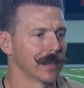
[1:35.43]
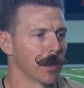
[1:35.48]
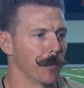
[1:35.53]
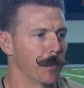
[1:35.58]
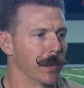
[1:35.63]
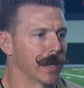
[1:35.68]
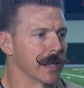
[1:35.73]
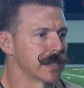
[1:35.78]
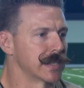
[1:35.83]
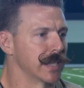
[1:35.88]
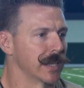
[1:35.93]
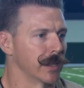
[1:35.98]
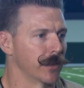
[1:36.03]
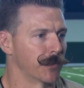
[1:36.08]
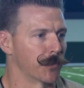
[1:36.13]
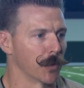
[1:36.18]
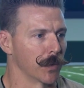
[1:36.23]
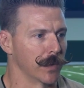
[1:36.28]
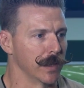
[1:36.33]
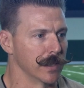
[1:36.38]
the biggest thing
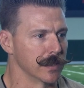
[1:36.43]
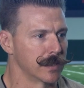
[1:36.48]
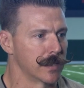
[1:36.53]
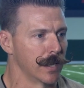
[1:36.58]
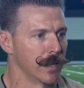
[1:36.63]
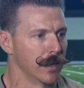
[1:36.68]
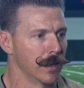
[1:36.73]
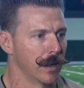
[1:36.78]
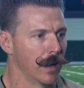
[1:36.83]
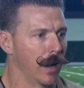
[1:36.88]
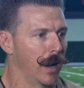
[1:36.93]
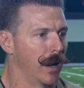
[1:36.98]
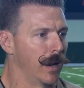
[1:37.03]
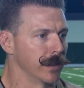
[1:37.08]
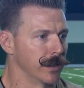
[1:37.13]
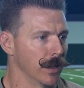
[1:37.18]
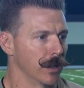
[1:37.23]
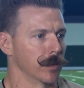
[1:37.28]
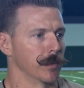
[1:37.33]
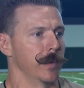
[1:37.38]
for these
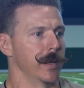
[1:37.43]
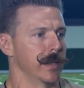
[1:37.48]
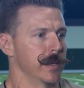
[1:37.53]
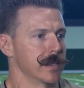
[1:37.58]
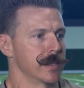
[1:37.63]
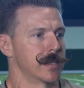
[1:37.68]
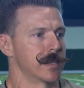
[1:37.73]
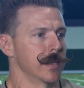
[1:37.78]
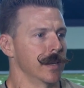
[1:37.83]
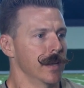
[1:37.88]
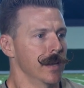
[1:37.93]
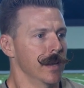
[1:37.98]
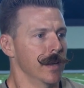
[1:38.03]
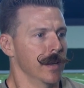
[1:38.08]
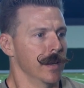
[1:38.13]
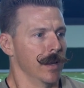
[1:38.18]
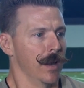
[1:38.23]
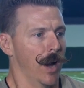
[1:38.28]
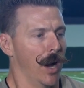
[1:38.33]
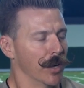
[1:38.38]
young men is
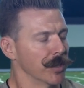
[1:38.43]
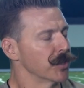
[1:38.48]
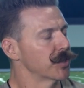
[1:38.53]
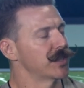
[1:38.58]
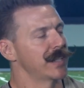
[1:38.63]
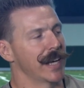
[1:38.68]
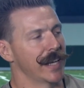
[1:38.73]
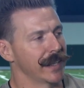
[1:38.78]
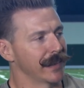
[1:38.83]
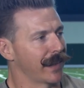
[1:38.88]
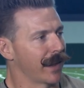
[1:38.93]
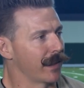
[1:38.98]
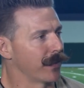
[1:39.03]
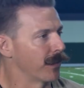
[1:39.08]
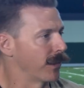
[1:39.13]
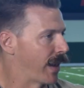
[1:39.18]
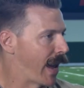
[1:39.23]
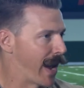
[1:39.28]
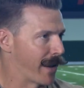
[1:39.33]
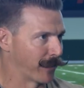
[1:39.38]
understanding that
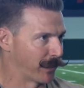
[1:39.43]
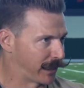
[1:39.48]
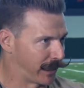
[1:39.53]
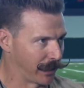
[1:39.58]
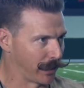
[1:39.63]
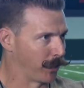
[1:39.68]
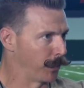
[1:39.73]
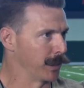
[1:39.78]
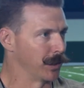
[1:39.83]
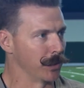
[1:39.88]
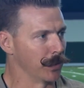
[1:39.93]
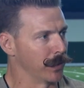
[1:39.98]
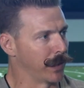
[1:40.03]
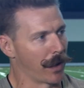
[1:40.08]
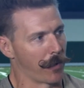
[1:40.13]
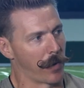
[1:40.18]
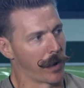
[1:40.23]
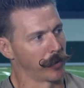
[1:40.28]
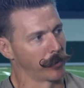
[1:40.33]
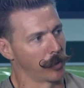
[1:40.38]
everything that we do in
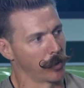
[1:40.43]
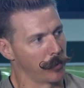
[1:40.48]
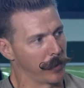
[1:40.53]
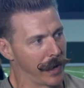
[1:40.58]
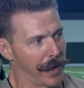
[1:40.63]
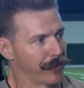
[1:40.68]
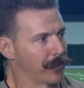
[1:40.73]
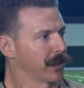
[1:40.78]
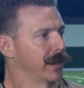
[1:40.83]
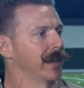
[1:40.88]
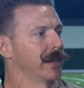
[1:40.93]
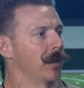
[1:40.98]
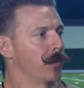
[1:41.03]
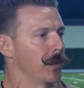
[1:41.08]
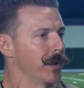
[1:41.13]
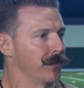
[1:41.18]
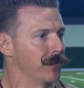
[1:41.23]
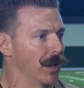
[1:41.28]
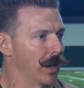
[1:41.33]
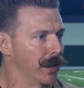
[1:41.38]
that weight room, everything that
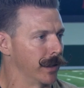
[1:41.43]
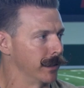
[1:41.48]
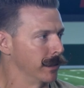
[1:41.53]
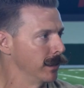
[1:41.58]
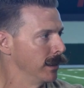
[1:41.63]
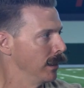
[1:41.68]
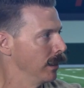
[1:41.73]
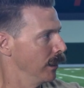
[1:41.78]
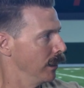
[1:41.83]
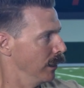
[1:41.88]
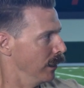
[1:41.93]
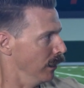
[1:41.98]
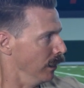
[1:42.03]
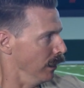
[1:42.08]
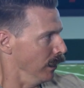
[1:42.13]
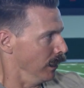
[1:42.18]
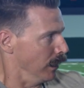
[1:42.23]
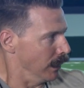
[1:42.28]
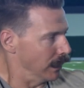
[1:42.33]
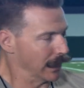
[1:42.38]
we've done
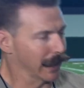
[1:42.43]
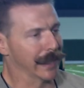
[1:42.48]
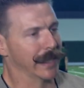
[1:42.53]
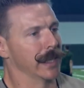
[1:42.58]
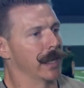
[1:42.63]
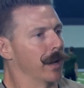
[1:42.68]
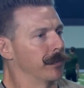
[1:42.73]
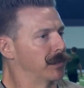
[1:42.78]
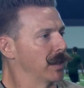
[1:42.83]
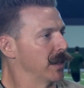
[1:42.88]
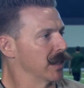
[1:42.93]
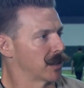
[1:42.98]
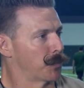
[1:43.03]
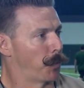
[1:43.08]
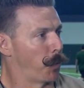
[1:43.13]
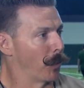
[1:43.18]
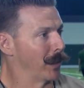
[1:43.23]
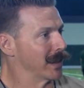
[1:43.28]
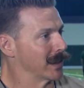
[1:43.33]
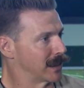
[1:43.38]
leading up to this
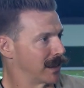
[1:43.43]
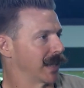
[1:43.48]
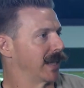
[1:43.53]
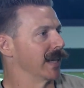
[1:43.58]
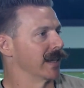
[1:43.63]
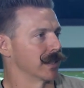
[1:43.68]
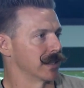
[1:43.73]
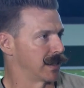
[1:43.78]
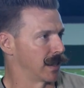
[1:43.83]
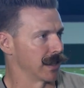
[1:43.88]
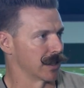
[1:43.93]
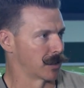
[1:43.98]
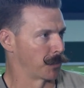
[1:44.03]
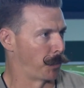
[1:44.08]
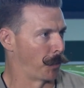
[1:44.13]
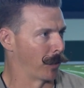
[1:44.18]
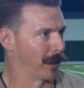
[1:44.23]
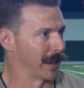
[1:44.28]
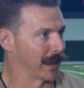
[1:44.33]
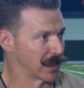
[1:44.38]
point is to get us to this
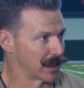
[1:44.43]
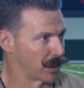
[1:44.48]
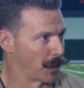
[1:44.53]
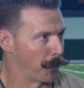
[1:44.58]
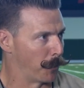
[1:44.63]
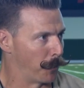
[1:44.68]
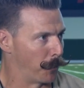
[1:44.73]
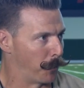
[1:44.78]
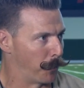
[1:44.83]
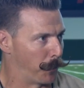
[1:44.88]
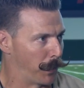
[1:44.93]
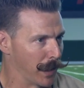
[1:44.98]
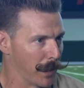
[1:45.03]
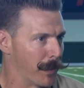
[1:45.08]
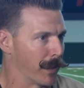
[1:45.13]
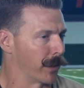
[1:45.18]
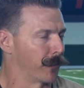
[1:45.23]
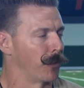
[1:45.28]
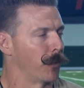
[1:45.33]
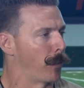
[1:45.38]
point, is to be a
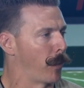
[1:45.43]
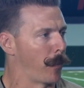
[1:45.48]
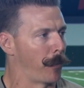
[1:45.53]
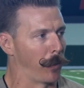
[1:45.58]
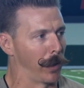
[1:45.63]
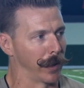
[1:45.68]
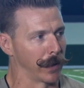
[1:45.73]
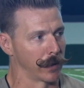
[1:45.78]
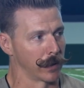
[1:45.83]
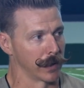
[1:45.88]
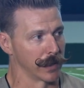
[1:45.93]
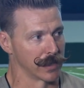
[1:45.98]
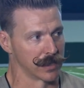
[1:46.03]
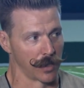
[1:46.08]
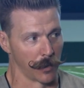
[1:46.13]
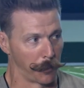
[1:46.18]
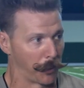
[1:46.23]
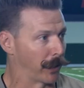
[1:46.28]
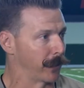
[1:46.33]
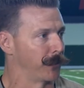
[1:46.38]
better football player, it's
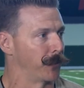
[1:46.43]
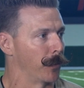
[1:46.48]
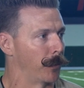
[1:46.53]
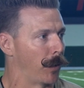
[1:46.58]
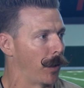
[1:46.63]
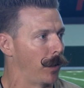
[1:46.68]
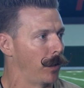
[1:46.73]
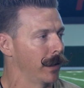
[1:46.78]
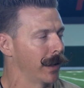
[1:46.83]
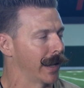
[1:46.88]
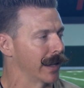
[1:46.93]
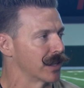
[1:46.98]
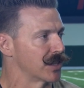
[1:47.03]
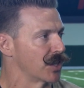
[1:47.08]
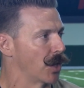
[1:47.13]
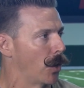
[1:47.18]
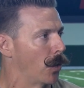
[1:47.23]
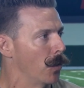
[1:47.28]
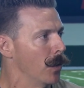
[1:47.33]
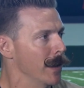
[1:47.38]
to play football. And
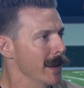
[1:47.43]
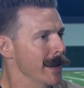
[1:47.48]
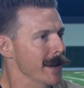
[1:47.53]
so